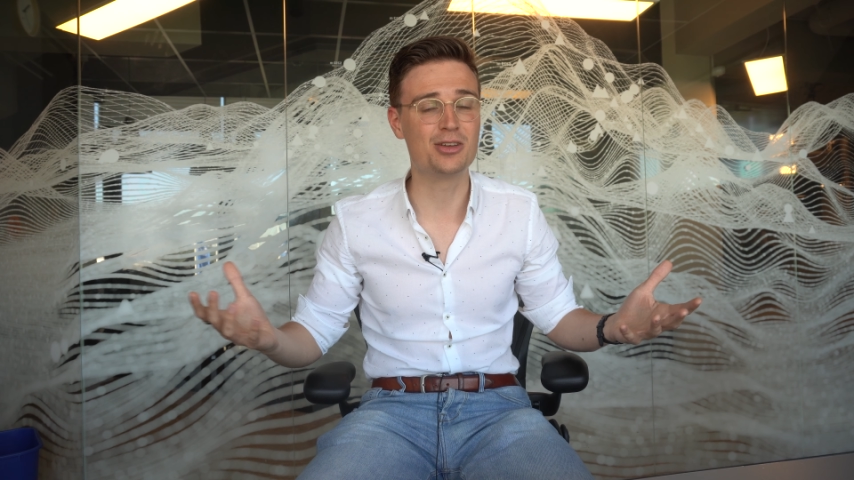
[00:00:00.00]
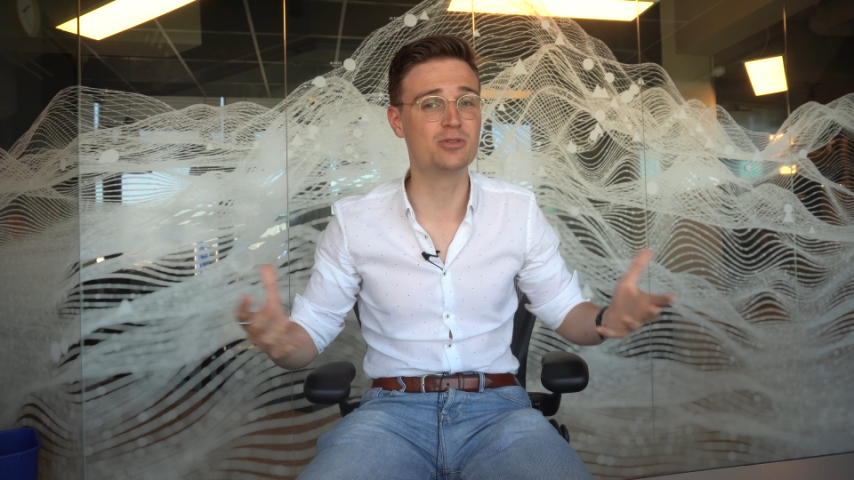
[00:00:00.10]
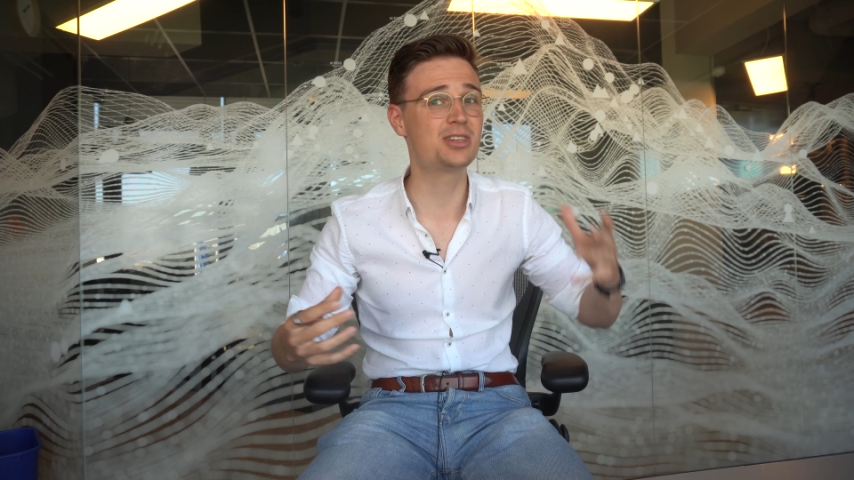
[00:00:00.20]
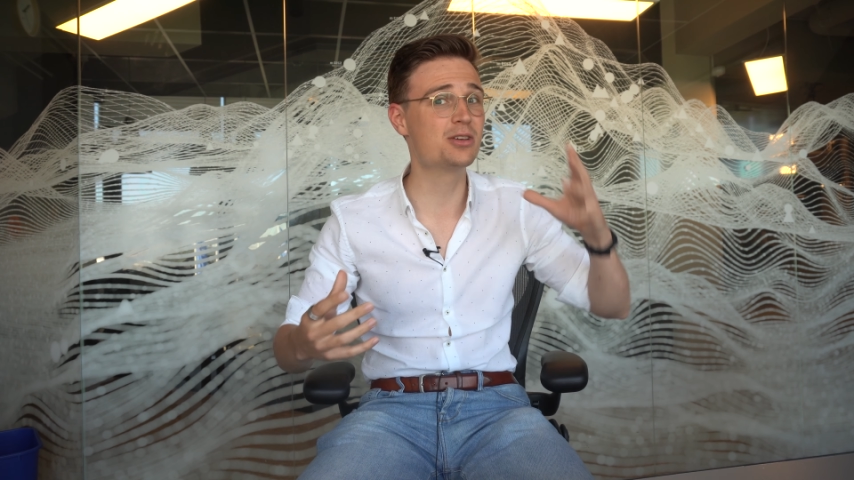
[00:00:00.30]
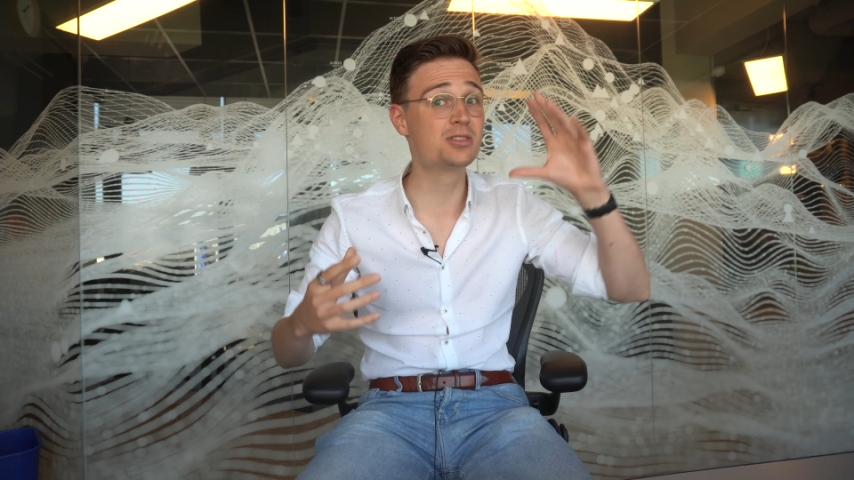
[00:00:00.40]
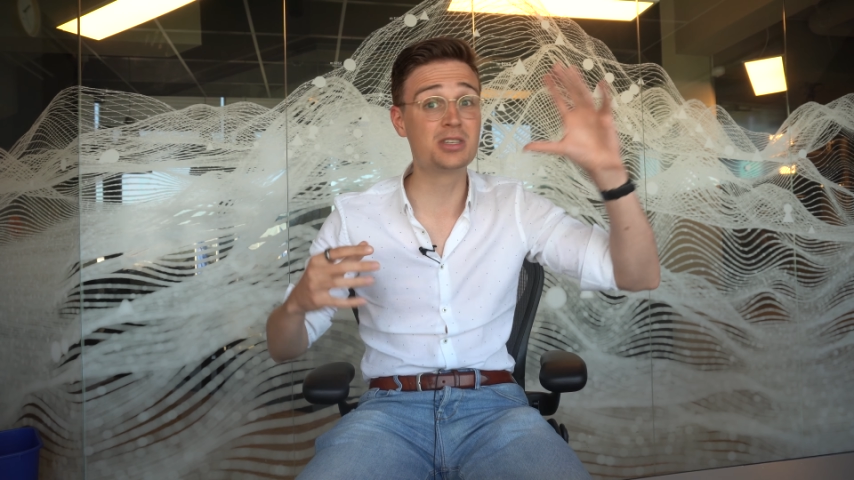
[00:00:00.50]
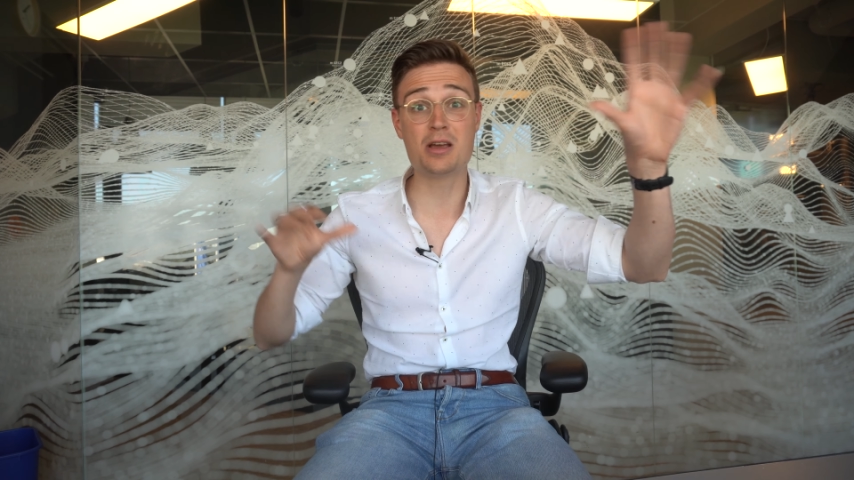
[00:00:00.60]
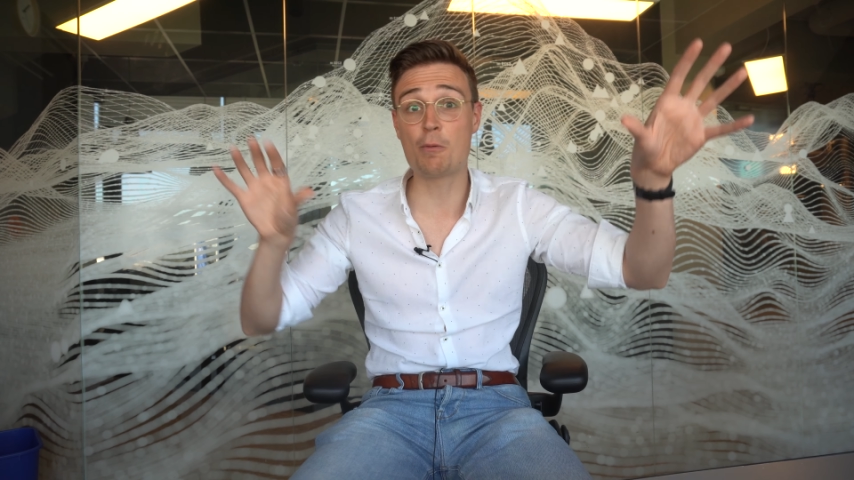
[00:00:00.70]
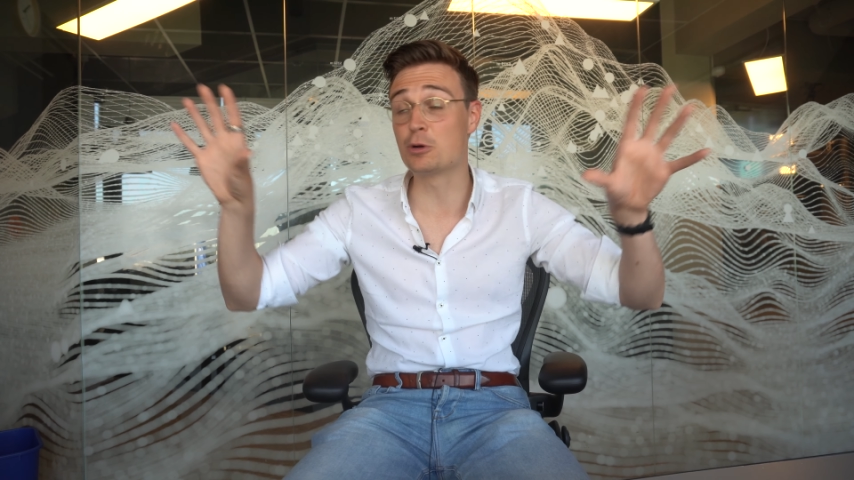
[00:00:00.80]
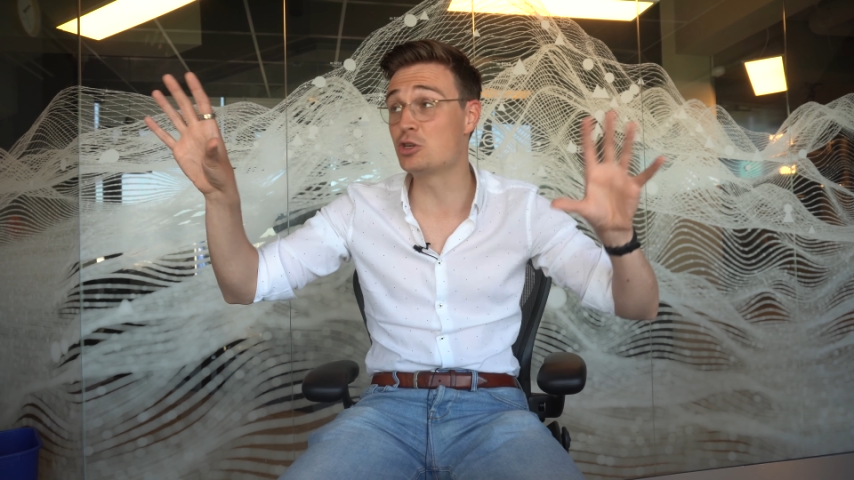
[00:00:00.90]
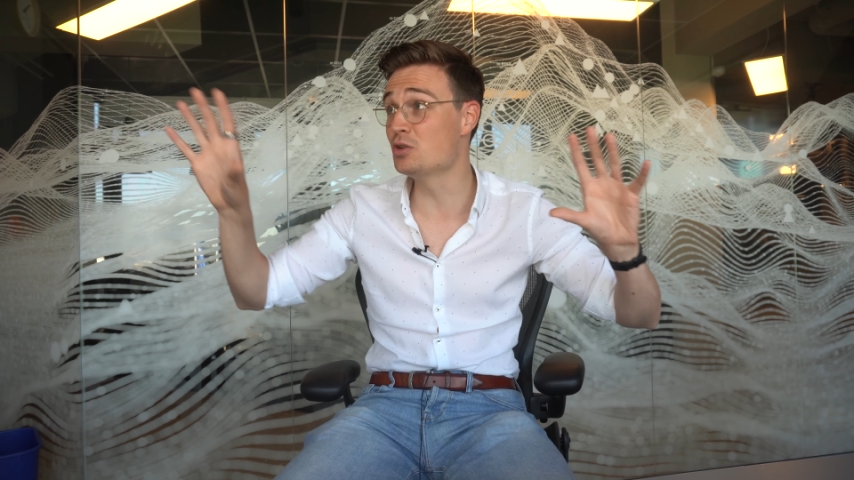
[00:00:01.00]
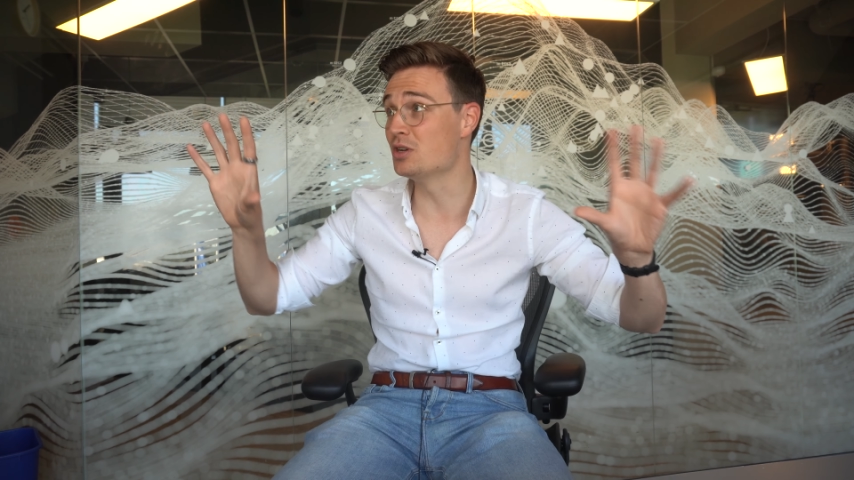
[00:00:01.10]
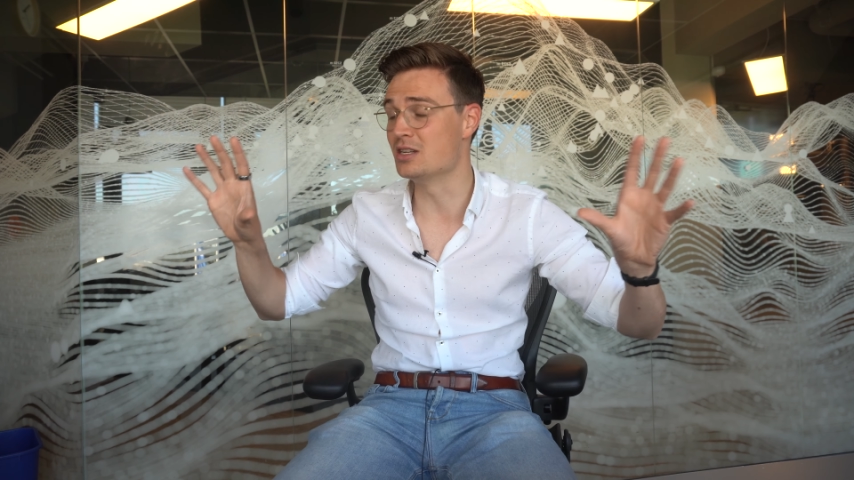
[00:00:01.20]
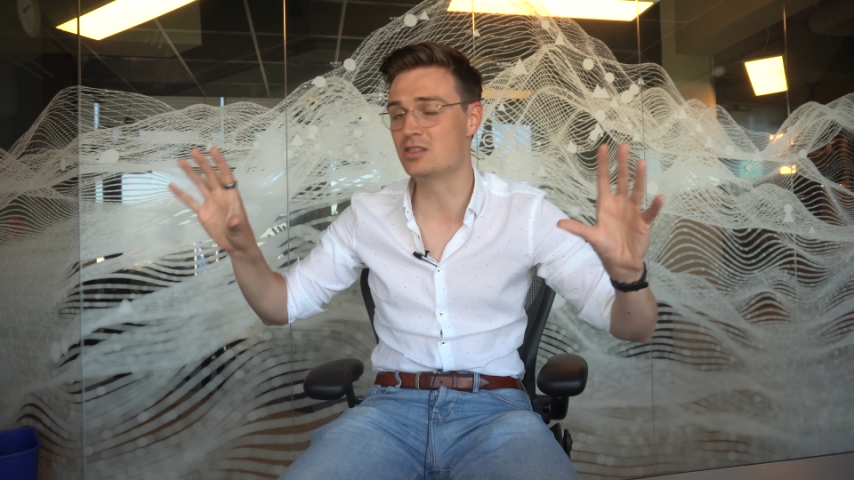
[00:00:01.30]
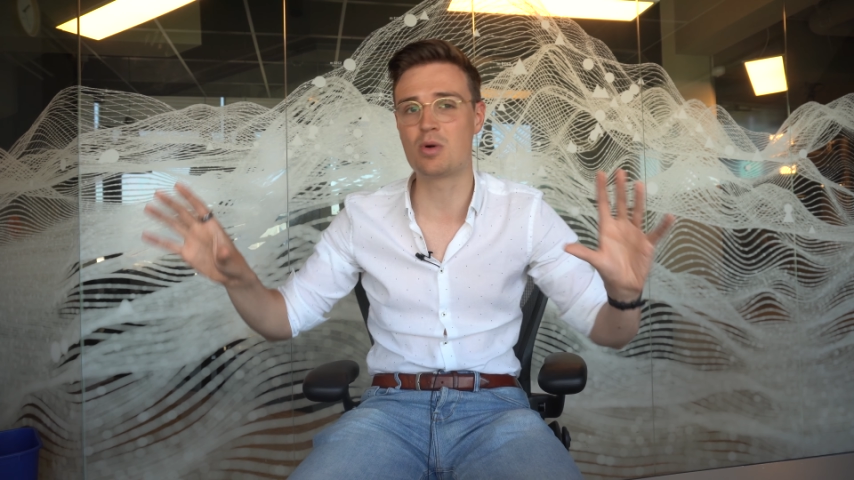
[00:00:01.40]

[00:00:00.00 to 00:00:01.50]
You still see opportunities